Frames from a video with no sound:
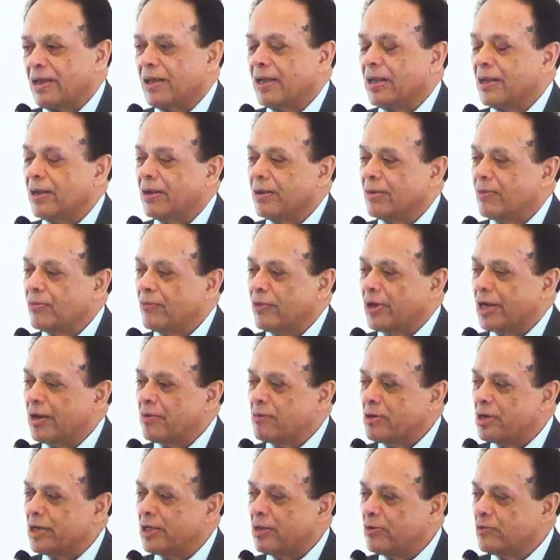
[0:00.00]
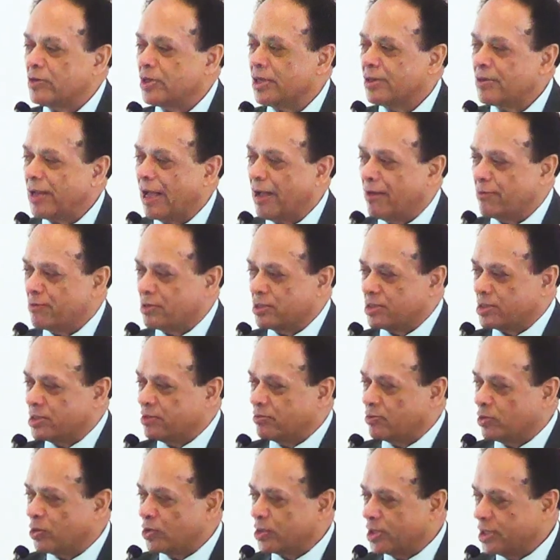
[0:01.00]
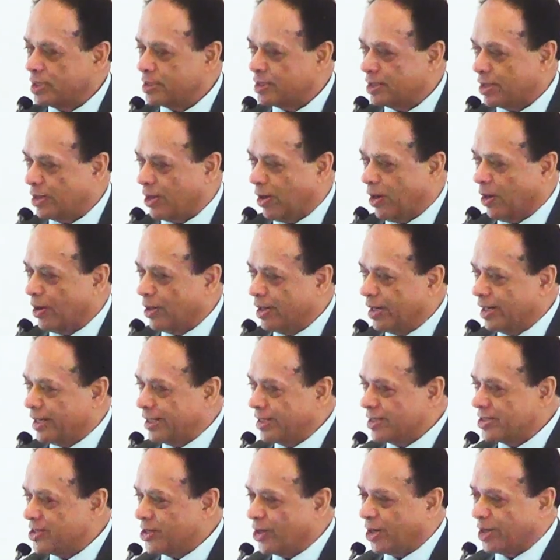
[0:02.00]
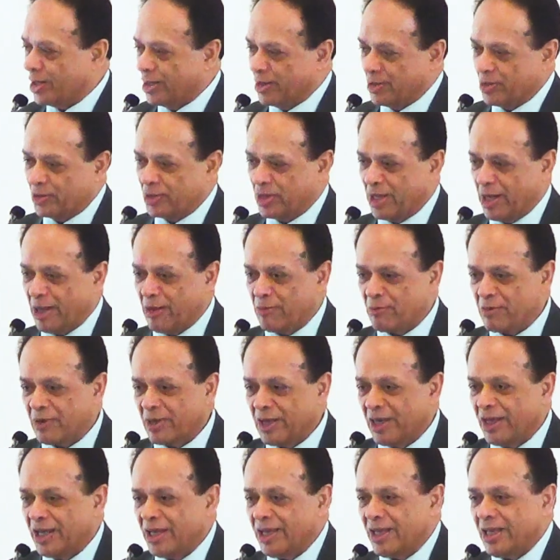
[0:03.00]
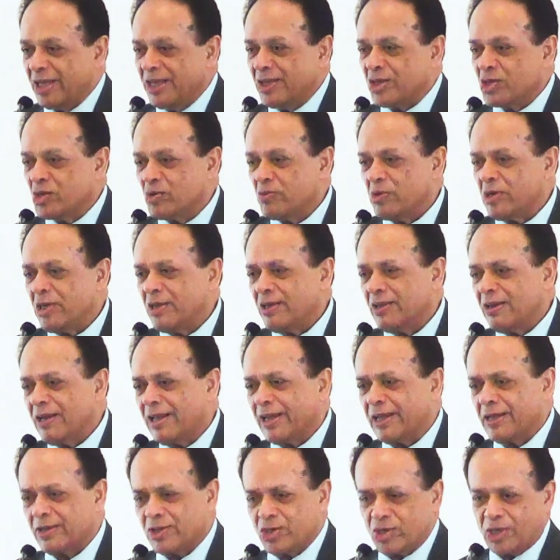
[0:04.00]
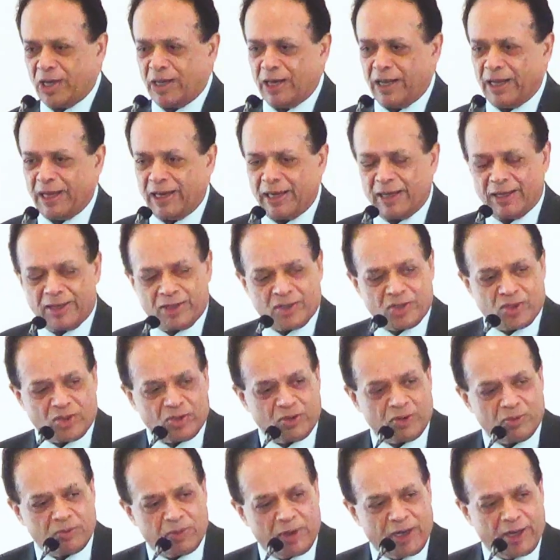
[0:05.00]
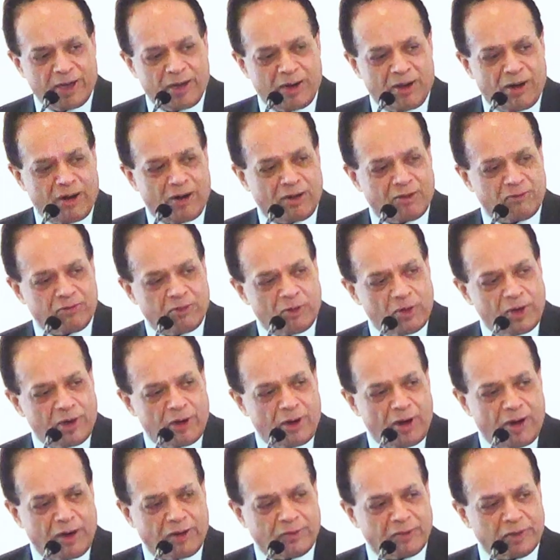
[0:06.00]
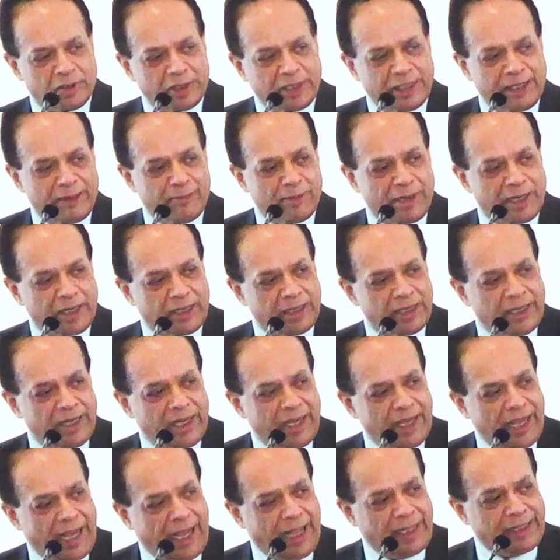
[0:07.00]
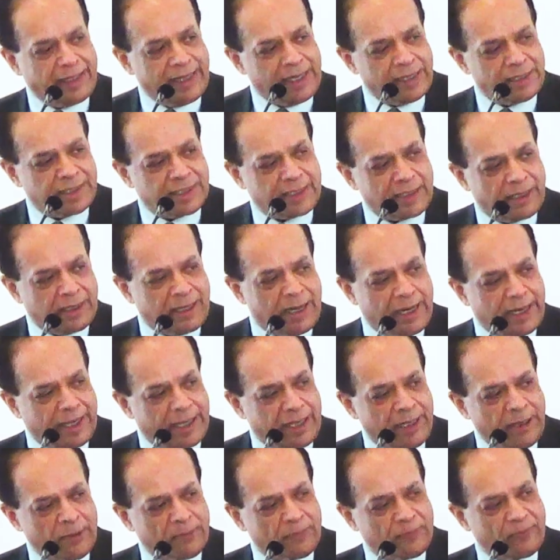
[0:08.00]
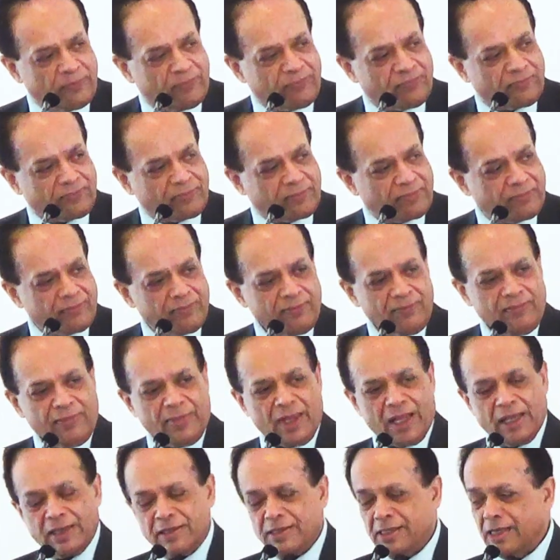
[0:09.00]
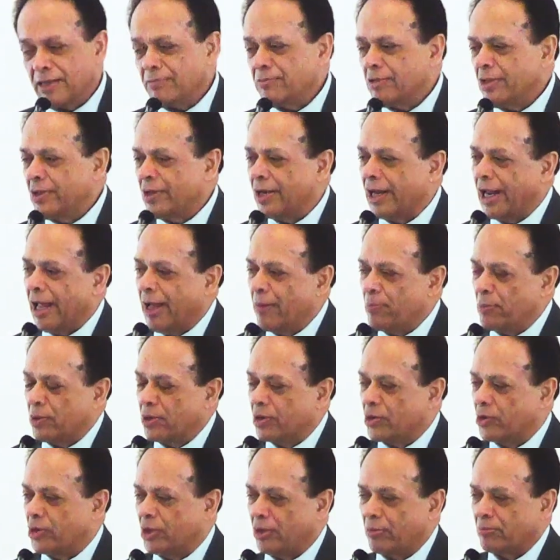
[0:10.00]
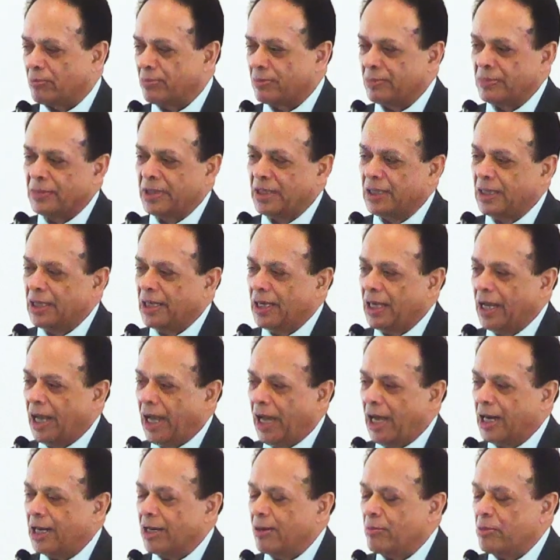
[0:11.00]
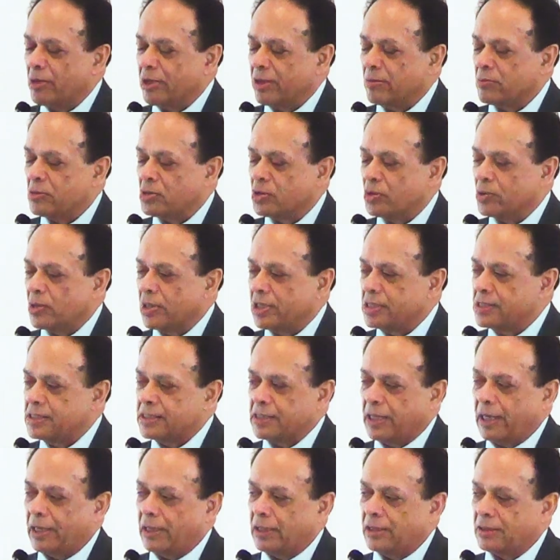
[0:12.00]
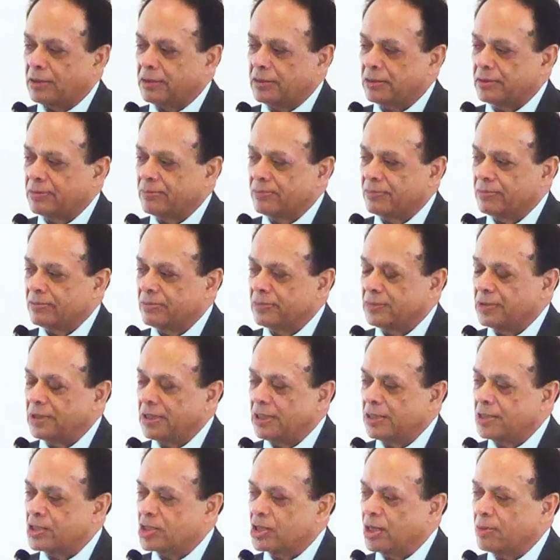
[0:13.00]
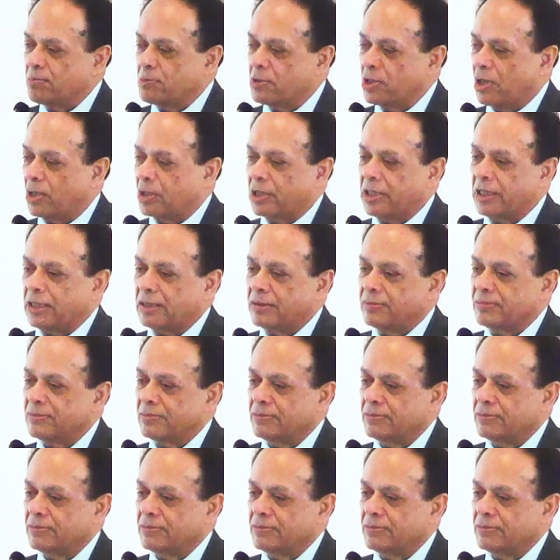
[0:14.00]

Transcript: Wherever he will have his devotees and all, and he's talking to them, he used to be like a child, he used to play around, fool around with them, and then suddenly something will happen to him and he'll become totally silent. He'll stop talking.